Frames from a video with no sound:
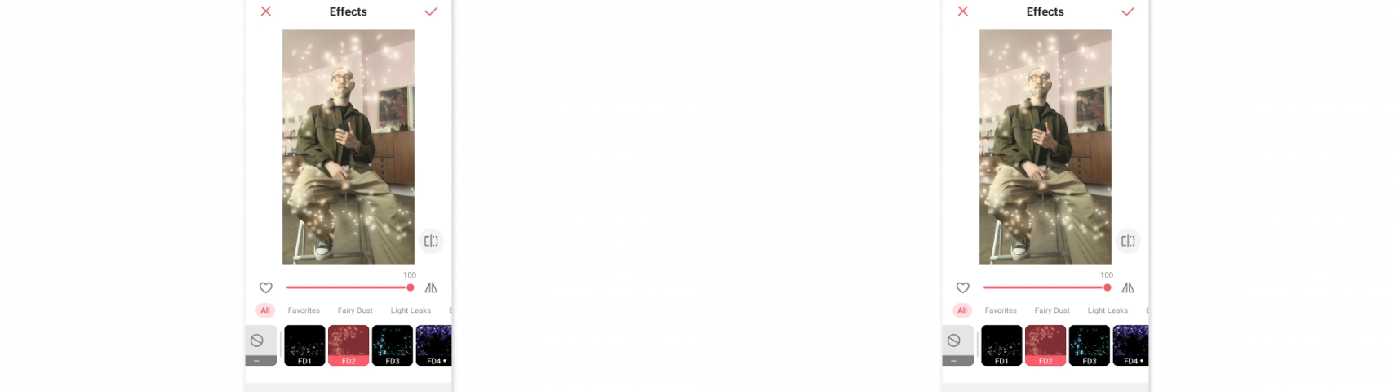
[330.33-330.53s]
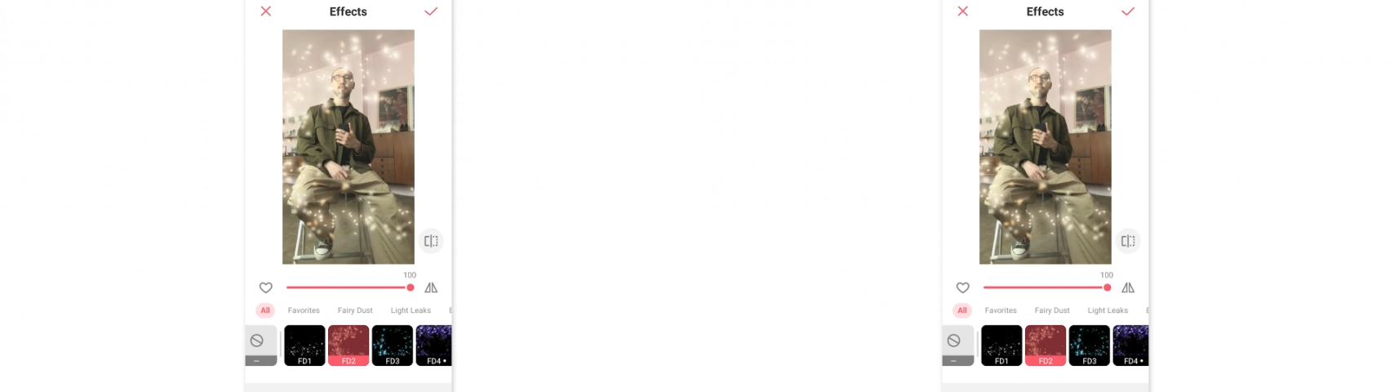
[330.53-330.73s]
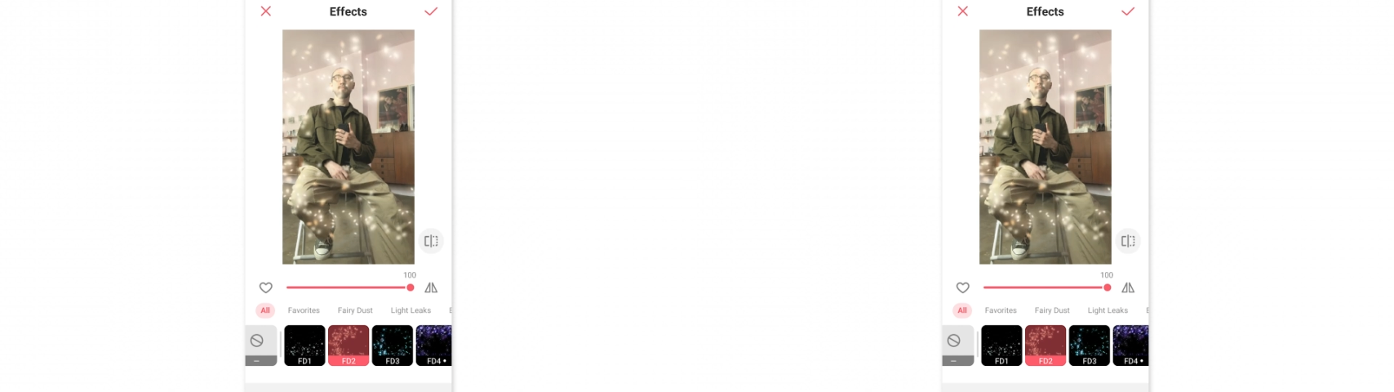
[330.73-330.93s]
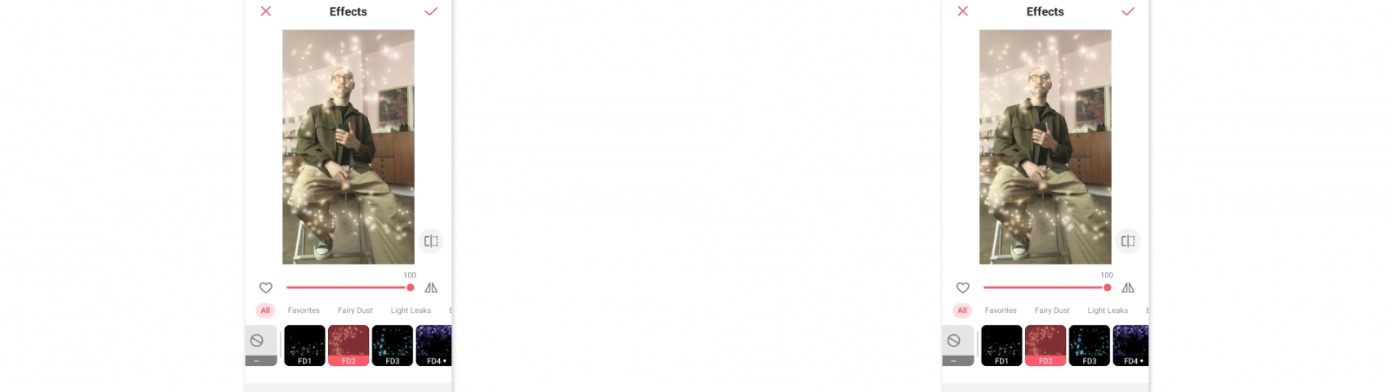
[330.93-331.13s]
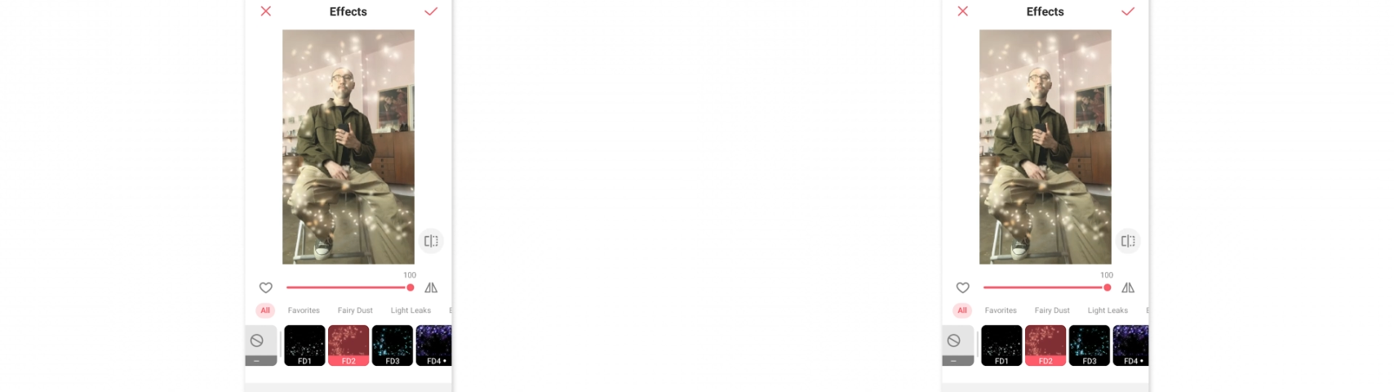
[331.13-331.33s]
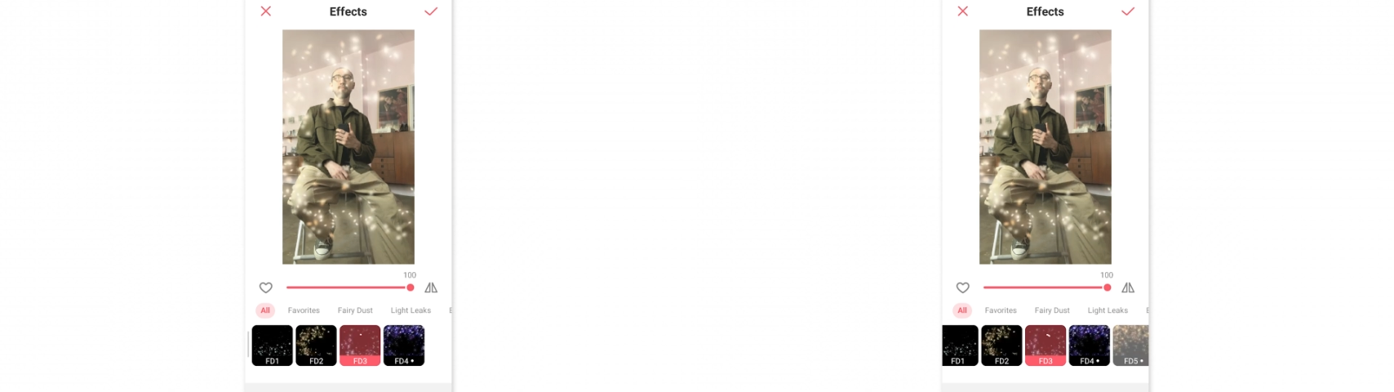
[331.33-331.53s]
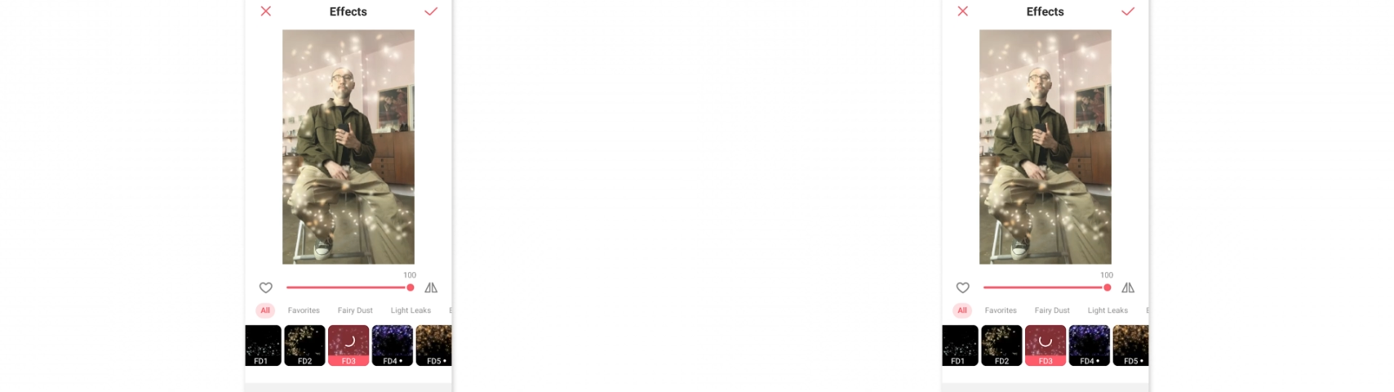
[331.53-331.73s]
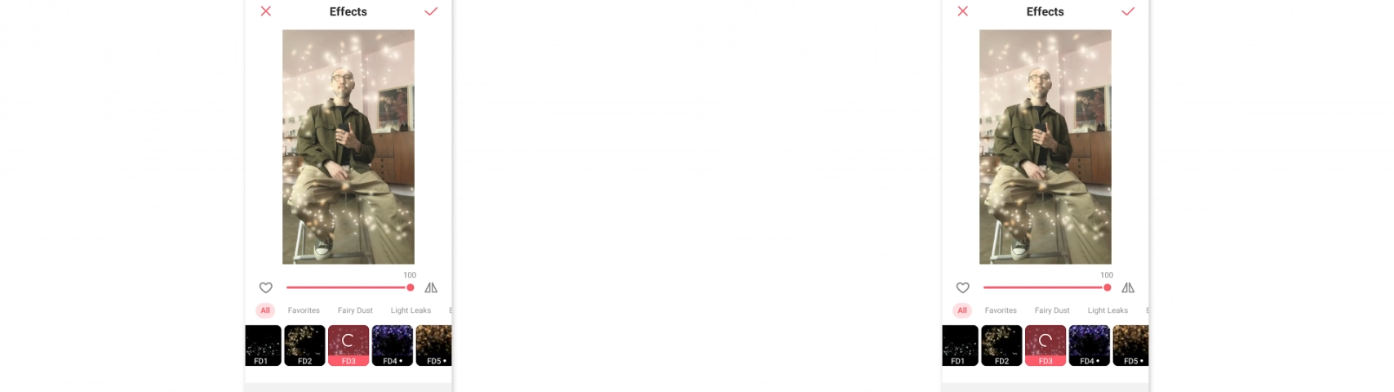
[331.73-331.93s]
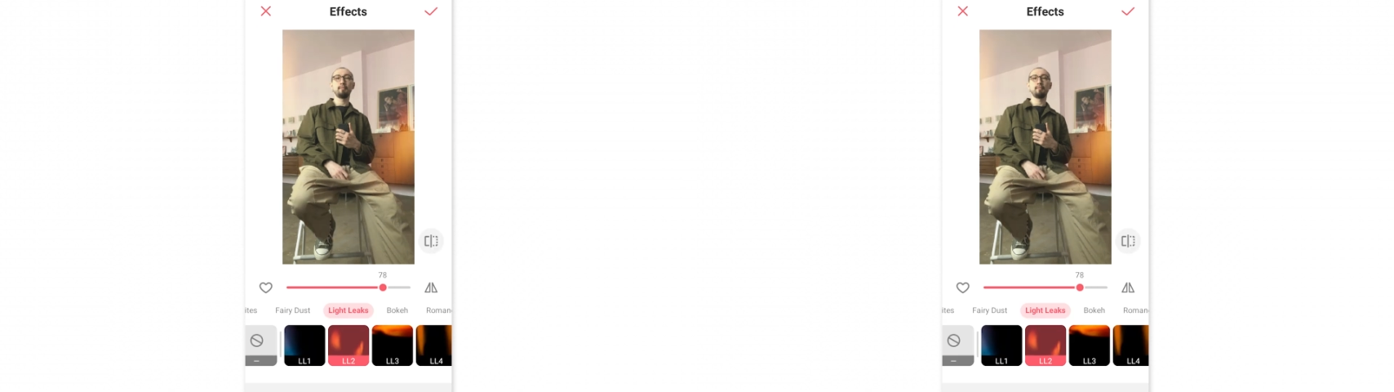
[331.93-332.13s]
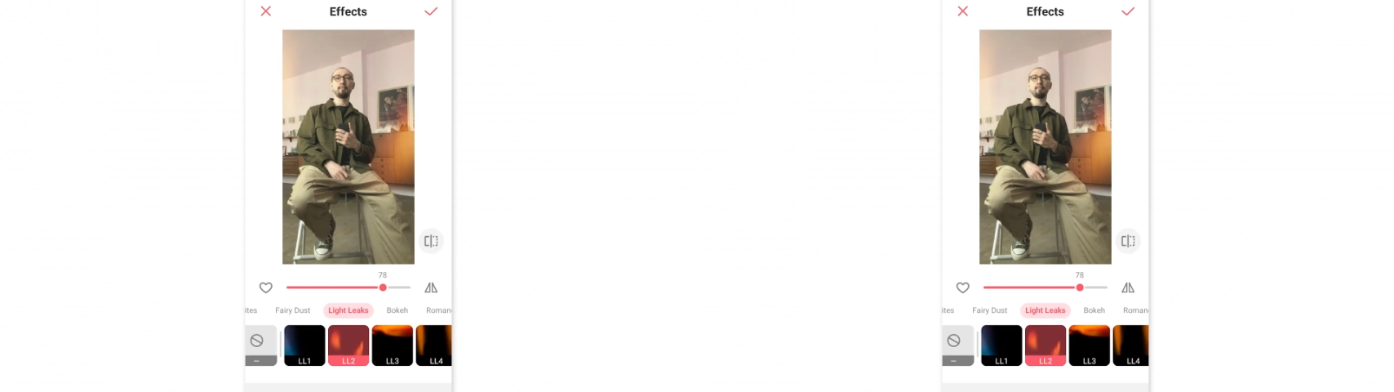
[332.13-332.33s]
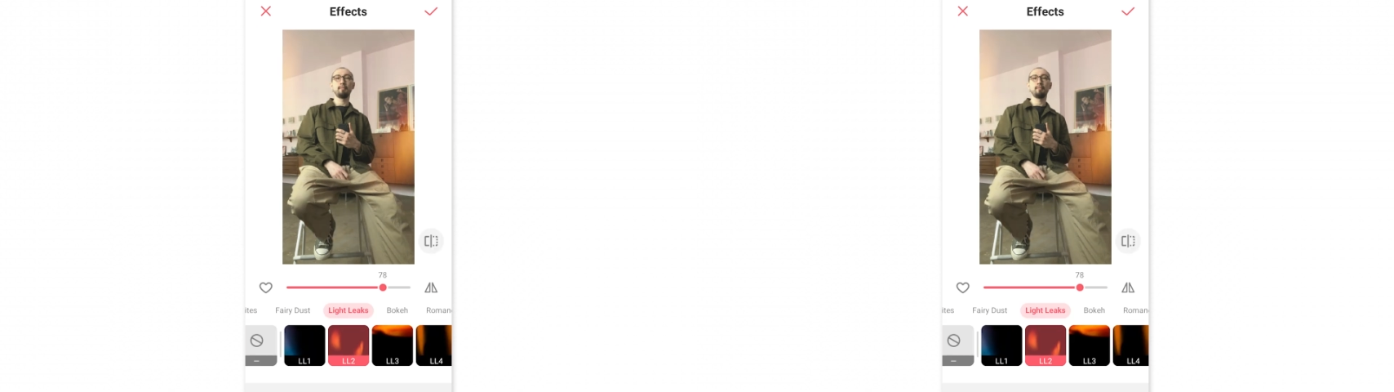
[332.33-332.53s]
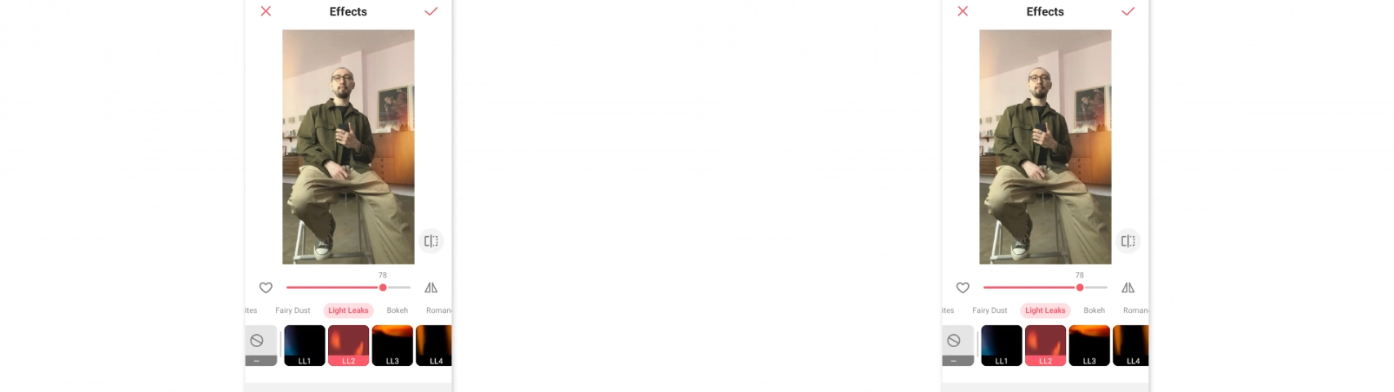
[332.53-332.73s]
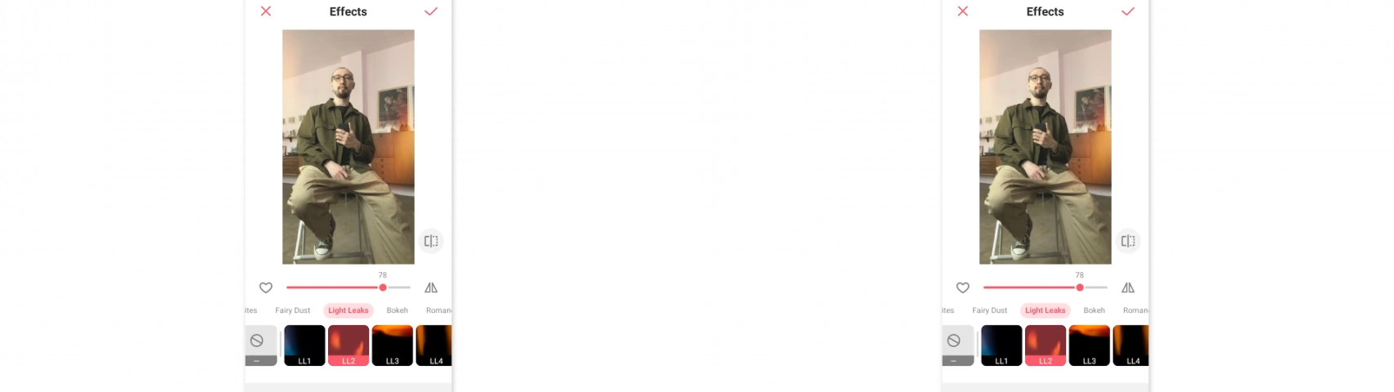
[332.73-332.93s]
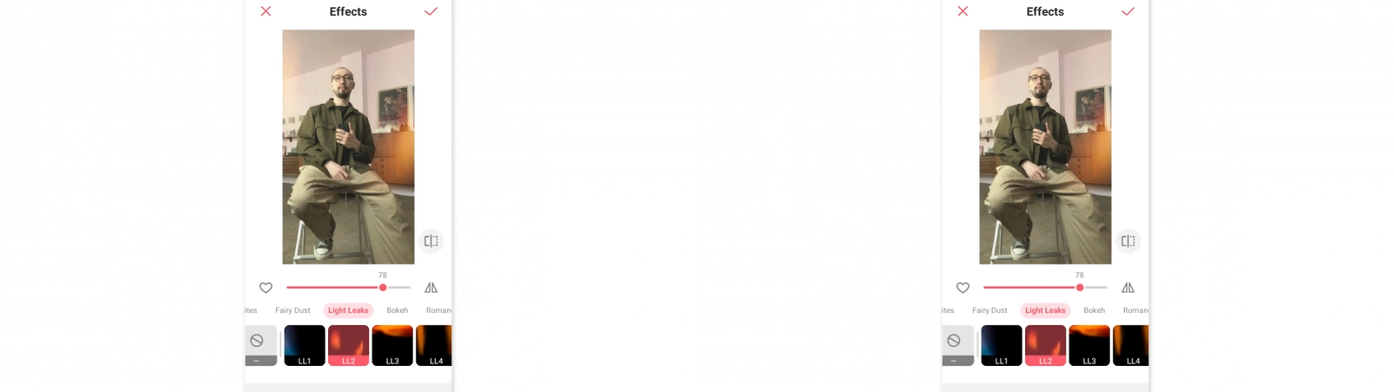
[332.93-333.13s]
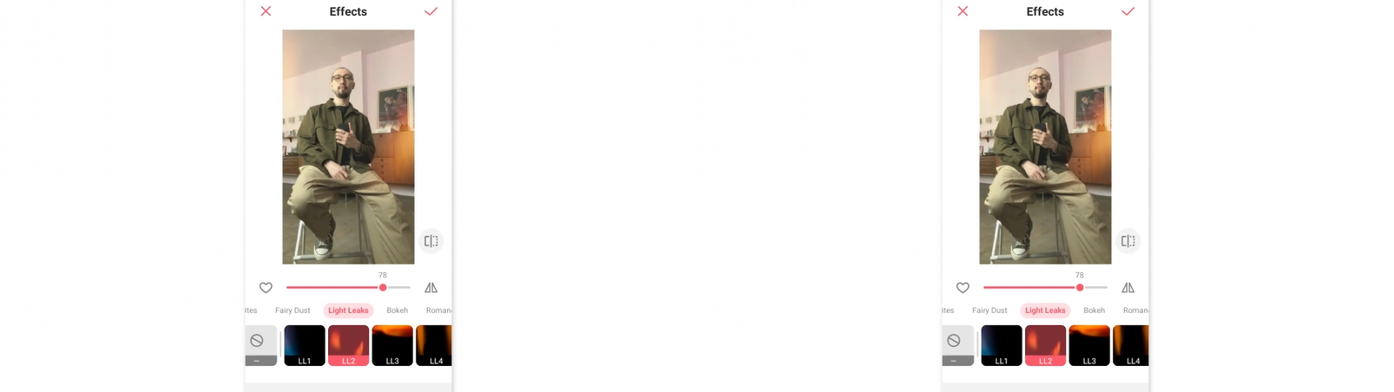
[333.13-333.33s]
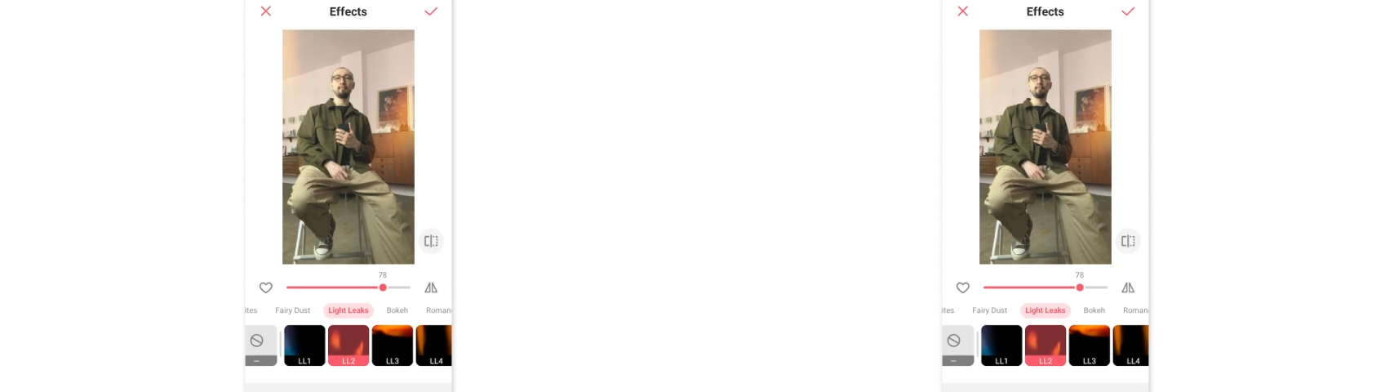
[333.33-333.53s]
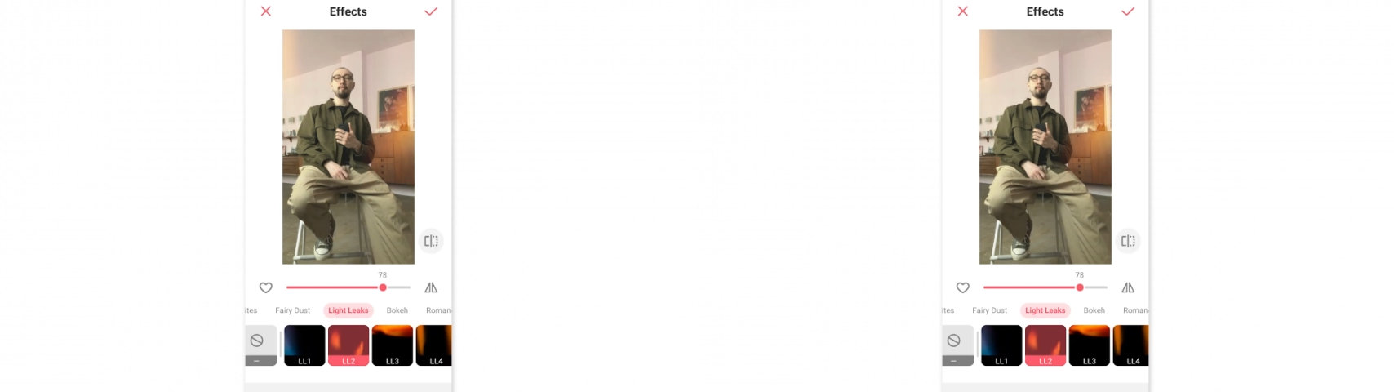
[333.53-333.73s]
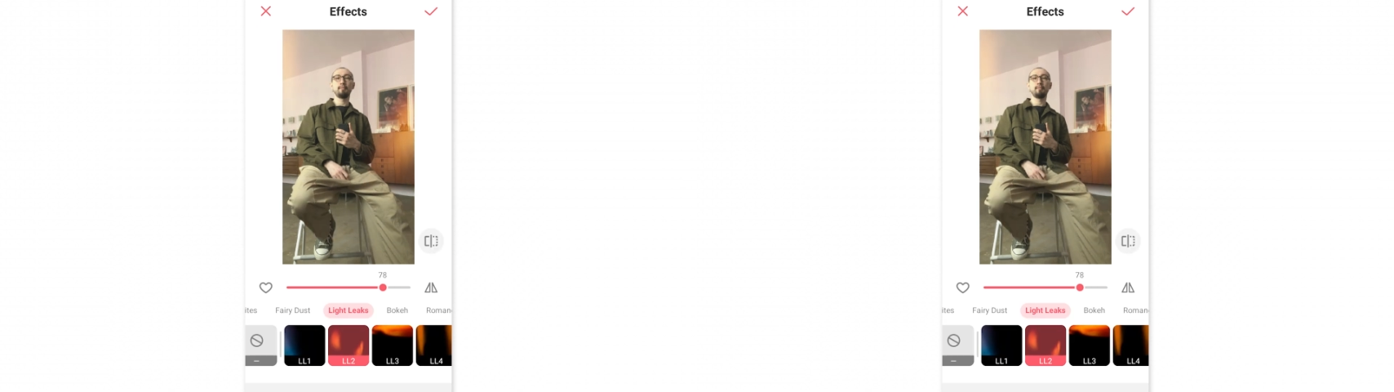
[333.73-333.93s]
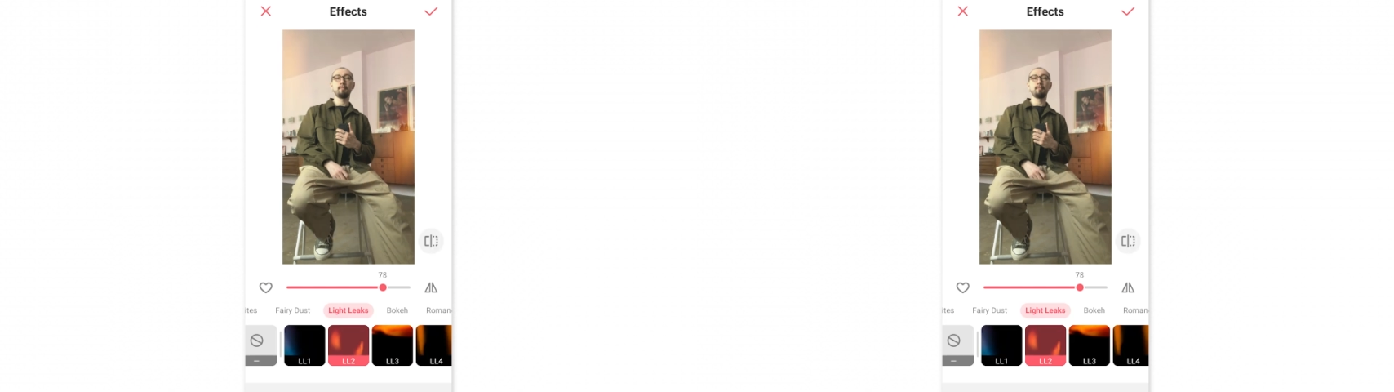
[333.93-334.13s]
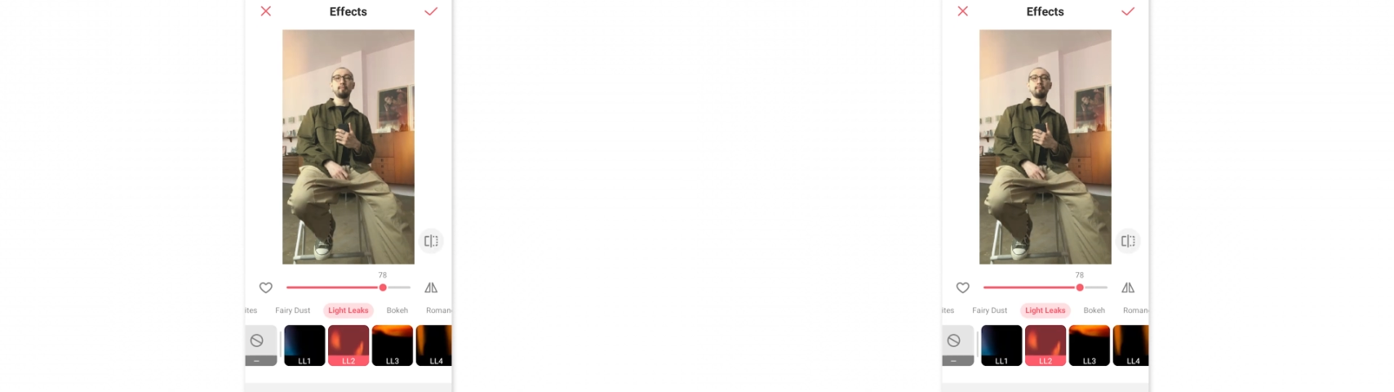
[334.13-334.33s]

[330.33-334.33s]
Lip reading: (no speaker visible)